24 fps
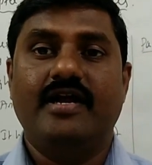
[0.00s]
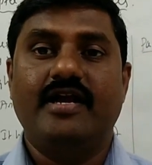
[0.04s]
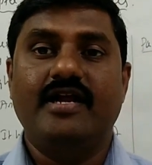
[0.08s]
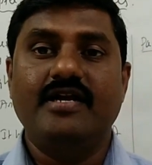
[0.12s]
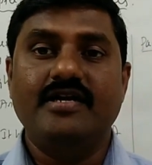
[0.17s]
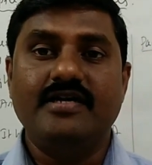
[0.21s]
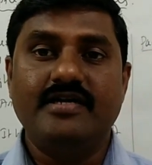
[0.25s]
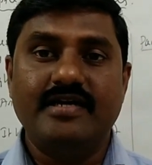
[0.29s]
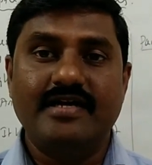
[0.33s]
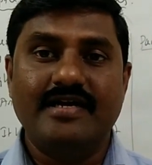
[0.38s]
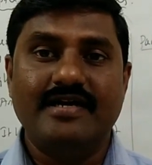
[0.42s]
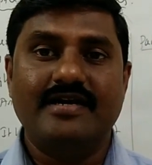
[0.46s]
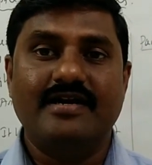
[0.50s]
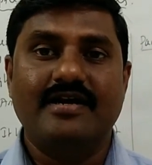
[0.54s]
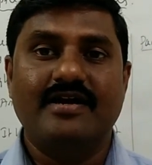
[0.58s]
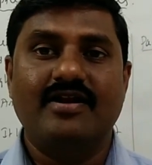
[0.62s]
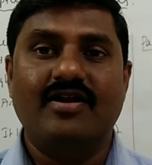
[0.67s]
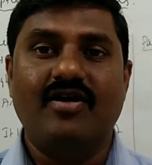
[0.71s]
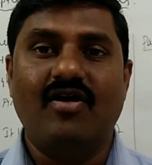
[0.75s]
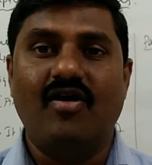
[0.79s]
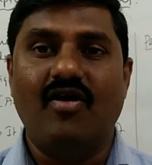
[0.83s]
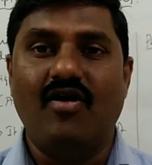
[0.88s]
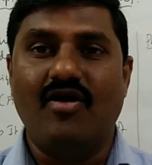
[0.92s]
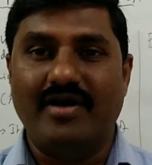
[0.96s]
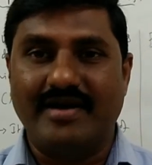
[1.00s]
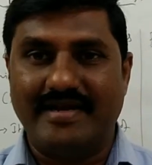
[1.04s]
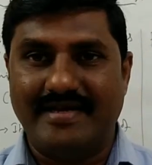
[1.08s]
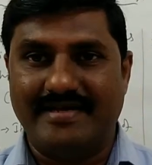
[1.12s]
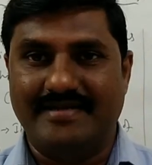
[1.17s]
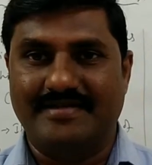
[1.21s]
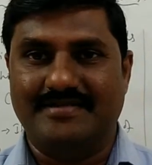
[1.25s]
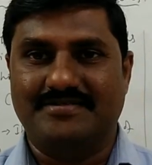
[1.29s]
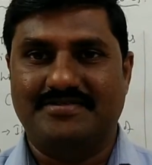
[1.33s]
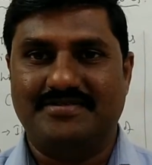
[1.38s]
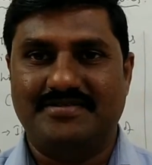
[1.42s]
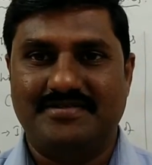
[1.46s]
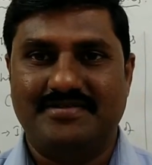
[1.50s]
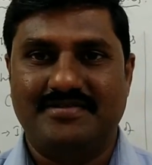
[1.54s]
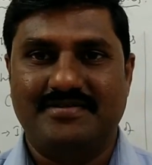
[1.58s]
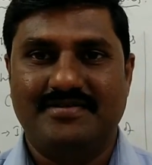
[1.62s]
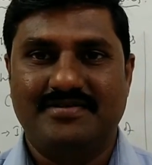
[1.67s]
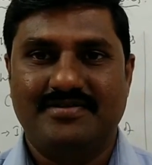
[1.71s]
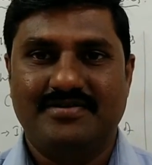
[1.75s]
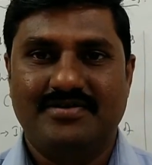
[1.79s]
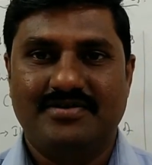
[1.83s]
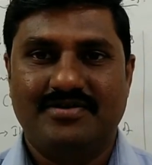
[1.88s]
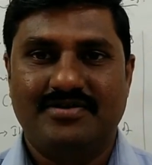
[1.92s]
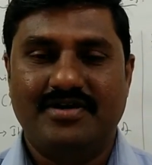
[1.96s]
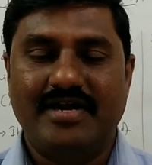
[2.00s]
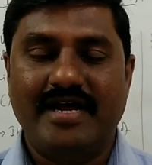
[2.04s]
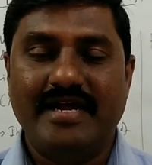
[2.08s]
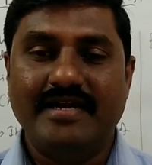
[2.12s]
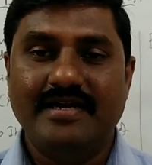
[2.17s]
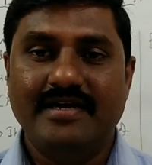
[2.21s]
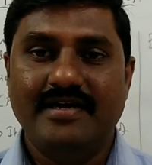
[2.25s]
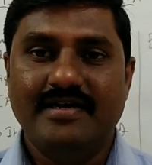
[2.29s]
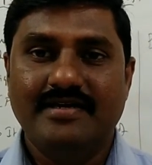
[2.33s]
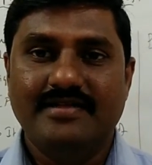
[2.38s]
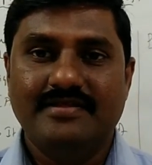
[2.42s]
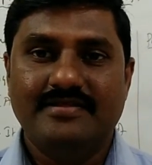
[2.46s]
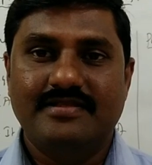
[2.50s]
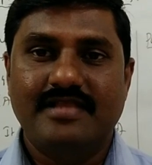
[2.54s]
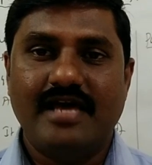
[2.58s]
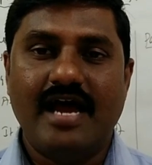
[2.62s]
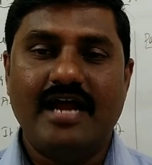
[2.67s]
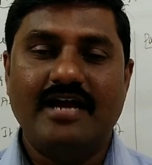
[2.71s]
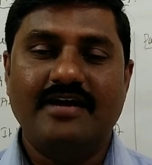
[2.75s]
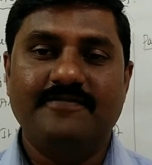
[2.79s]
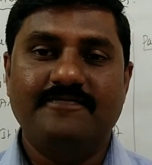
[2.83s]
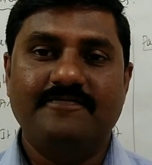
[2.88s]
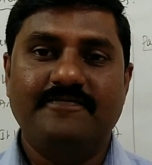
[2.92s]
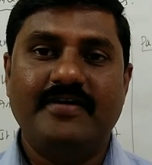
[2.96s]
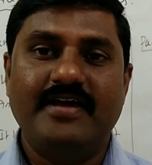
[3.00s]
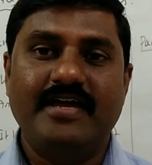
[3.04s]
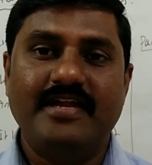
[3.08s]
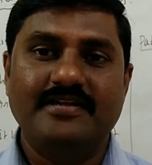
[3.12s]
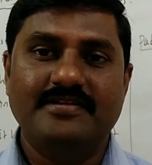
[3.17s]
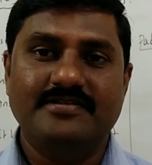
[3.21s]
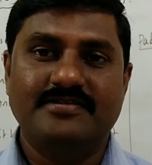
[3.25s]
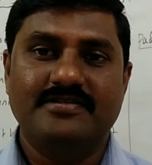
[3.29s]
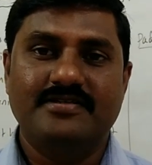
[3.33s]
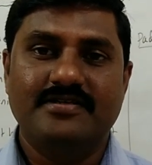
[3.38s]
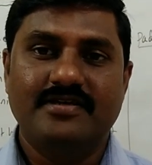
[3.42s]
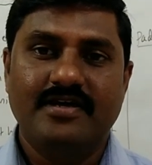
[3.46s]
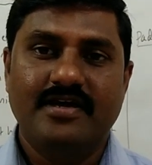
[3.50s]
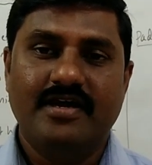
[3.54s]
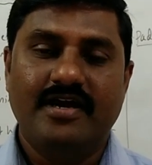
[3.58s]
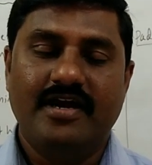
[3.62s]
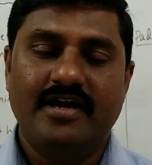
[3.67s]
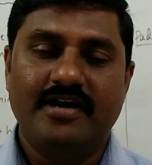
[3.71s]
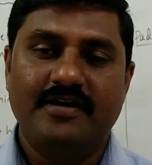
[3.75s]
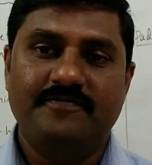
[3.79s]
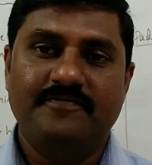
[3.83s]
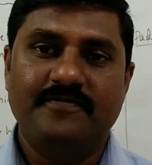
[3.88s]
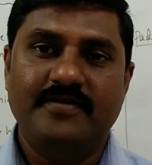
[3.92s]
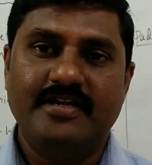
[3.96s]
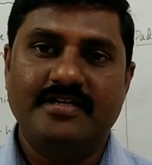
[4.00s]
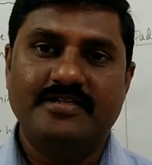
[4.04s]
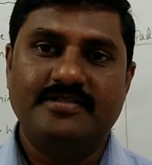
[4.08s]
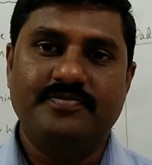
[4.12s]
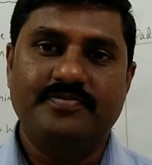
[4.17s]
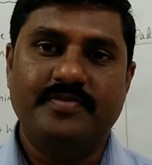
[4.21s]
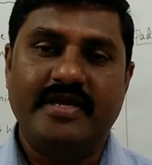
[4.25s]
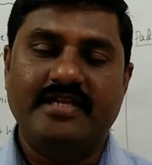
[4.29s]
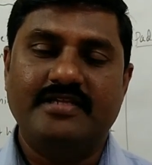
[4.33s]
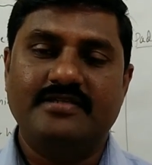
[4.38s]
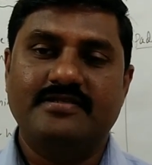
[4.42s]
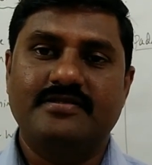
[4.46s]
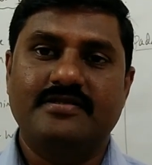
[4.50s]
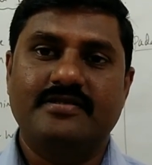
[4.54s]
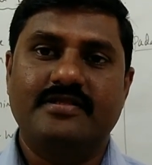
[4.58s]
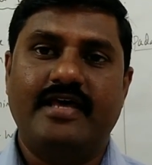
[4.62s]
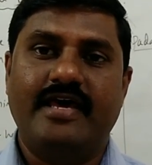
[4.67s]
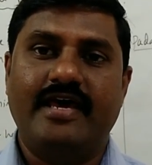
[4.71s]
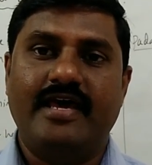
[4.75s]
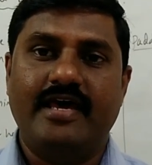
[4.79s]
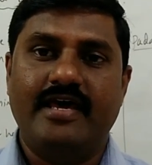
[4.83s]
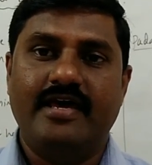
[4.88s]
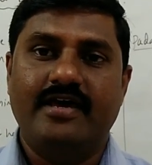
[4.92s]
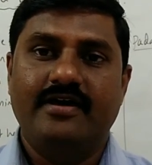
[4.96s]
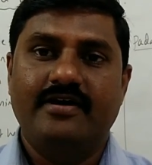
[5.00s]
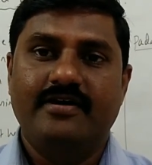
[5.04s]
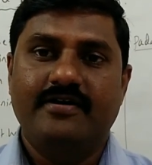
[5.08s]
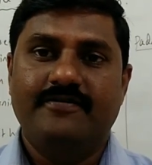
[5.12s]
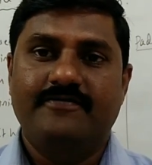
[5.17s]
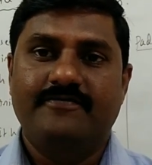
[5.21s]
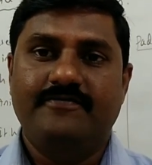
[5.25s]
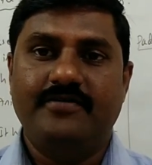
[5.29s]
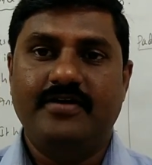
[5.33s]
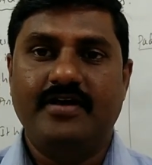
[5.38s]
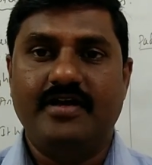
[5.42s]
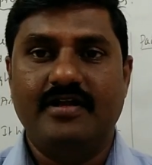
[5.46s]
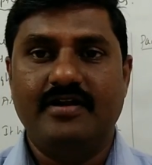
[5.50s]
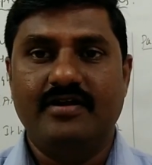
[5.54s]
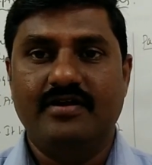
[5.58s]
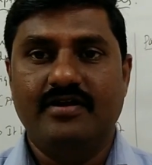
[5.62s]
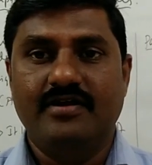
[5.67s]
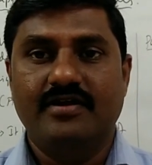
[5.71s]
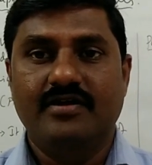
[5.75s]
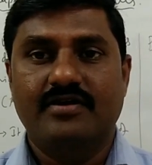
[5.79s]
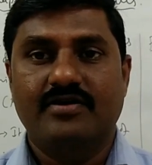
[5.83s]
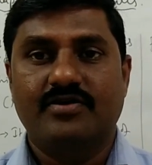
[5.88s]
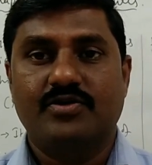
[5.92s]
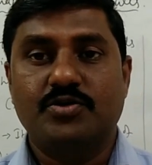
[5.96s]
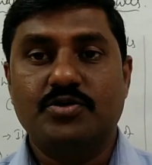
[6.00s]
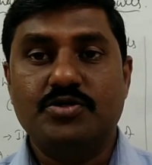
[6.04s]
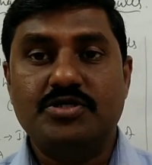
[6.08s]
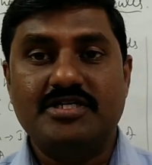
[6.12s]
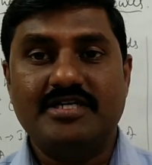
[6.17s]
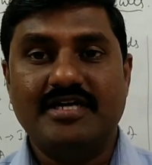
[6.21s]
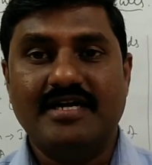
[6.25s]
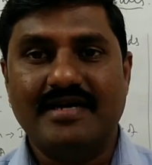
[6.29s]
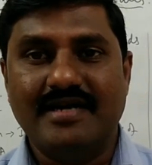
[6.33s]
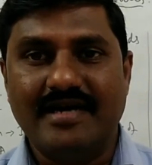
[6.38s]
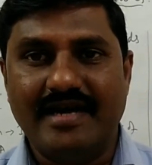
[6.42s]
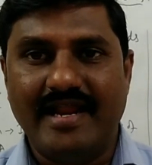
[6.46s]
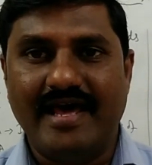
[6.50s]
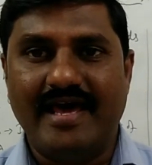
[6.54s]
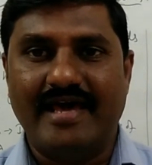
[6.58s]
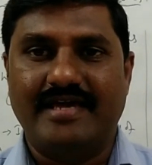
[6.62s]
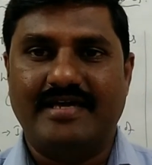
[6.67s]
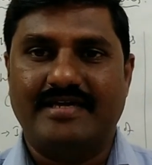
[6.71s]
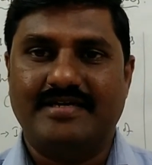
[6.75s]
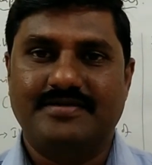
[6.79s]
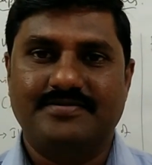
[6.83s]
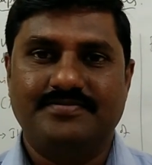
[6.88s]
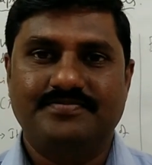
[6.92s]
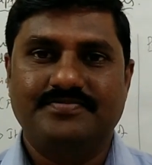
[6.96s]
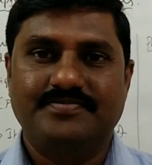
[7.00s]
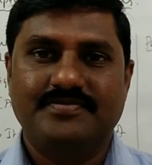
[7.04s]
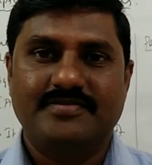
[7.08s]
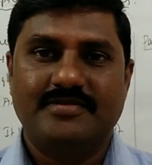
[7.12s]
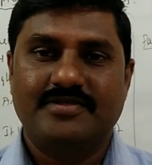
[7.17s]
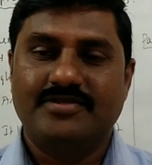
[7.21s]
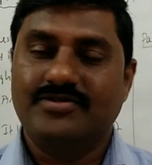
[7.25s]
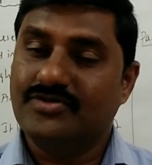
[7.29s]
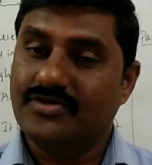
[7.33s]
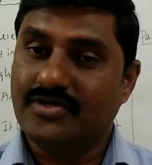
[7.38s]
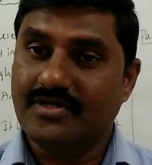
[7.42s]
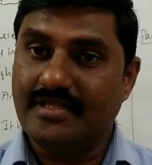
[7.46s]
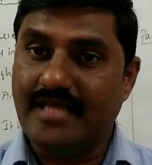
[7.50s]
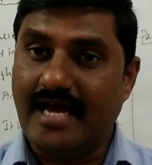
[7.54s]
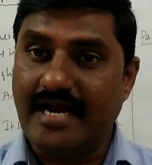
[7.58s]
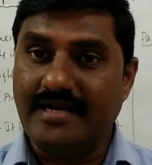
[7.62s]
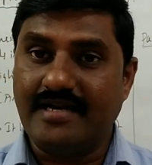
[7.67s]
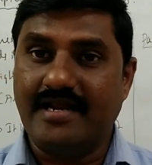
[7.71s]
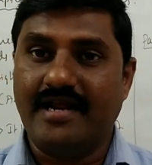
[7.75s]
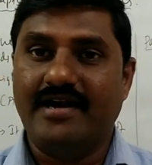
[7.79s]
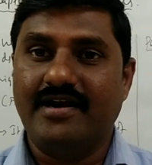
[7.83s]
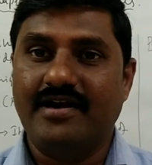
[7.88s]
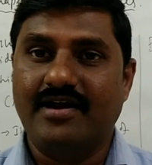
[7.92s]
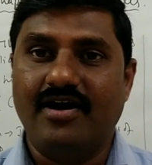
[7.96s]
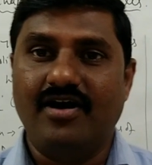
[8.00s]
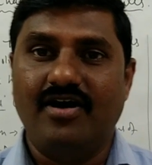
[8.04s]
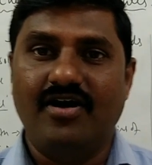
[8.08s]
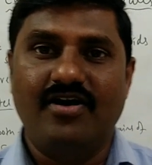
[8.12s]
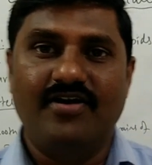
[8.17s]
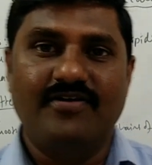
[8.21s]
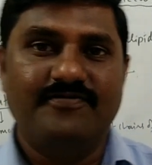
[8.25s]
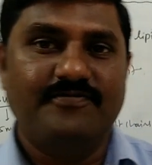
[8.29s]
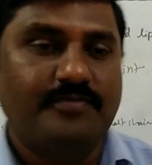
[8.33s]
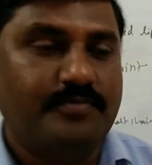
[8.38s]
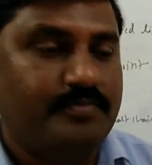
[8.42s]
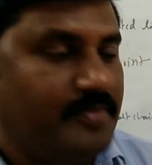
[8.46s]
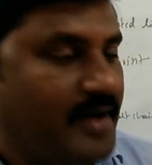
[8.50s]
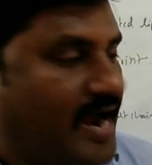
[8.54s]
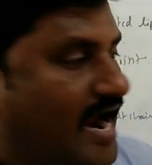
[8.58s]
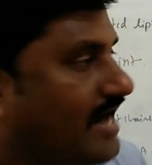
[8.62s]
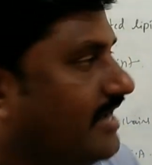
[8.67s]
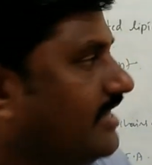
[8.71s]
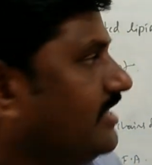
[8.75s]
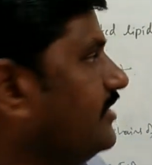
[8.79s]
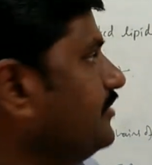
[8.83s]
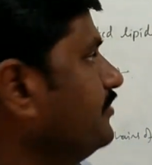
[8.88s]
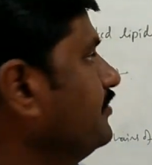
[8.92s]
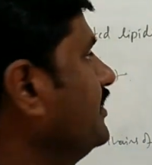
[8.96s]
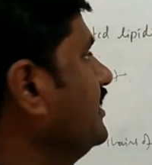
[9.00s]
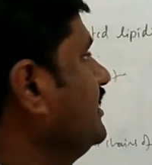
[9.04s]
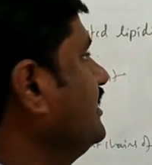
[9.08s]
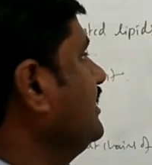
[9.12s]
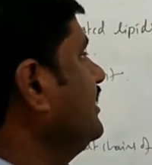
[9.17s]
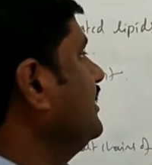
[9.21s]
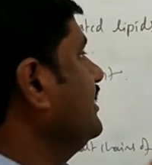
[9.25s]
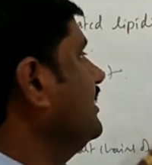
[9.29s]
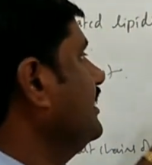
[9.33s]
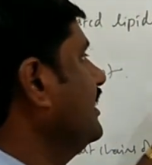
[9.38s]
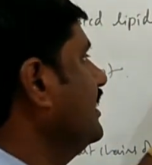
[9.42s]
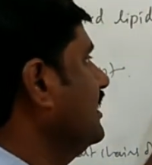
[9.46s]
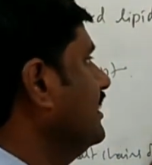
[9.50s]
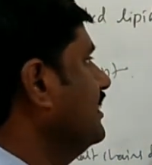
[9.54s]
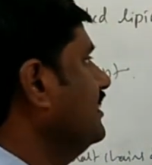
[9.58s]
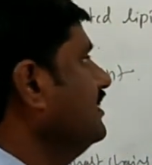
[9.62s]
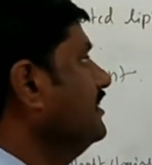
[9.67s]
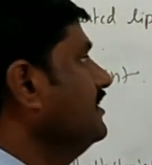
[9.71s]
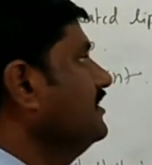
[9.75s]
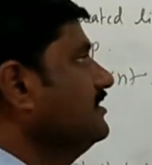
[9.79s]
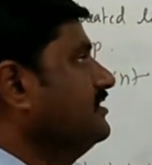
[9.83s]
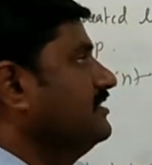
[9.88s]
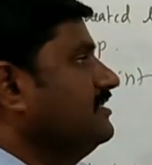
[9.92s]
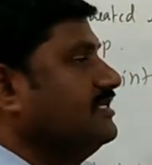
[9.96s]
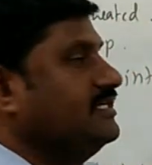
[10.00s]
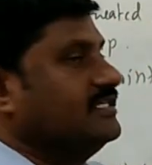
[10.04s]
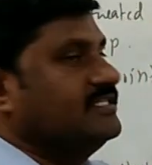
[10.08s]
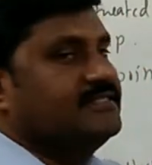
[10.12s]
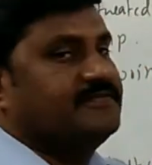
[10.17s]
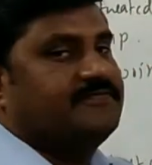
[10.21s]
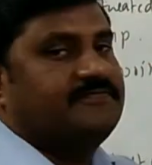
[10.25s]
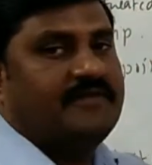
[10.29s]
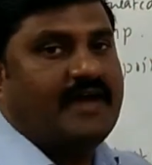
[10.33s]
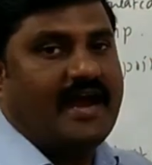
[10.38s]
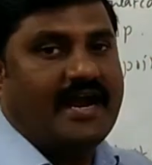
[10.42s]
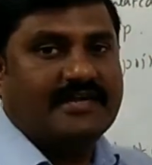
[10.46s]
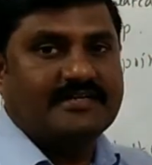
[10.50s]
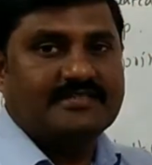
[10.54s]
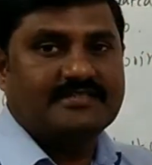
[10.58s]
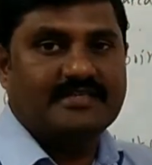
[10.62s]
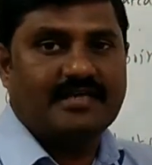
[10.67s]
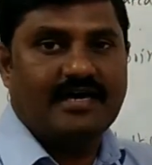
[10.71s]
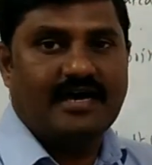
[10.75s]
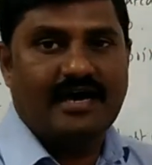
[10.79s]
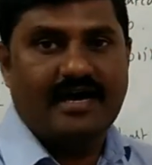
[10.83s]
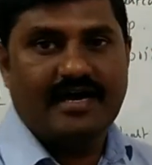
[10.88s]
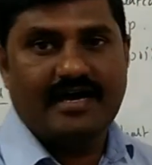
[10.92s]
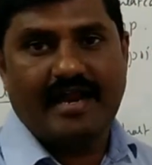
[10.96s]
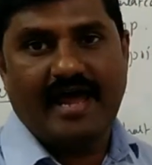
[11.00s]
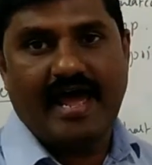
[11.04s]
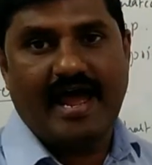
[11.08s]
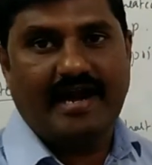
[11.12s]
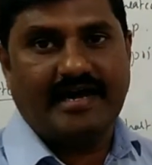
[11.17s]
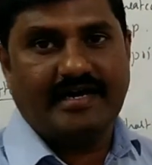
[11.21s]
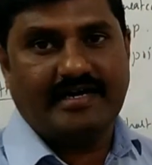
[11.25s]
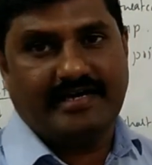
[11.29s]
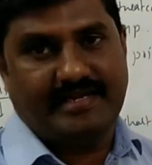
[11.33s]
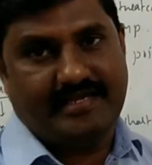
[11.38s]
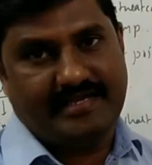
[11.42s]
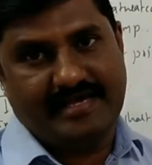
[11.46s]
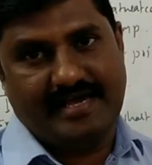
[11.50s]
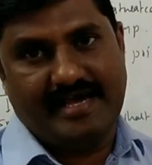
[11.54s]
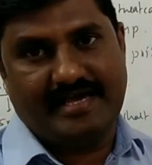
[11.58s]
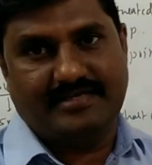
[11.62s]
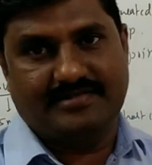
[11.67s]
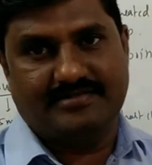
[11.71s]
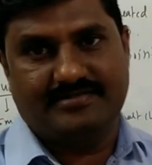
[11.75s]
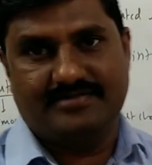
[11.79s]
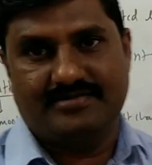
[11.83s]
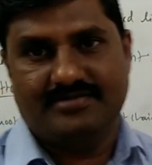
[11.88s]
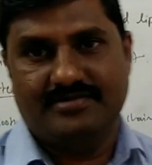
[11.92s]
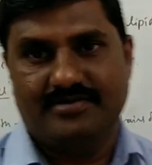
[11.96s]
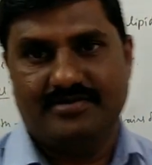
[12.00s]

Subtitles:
internal organs, right? That feels means they feel cushion like. So that kind of padding material these fats are acting as,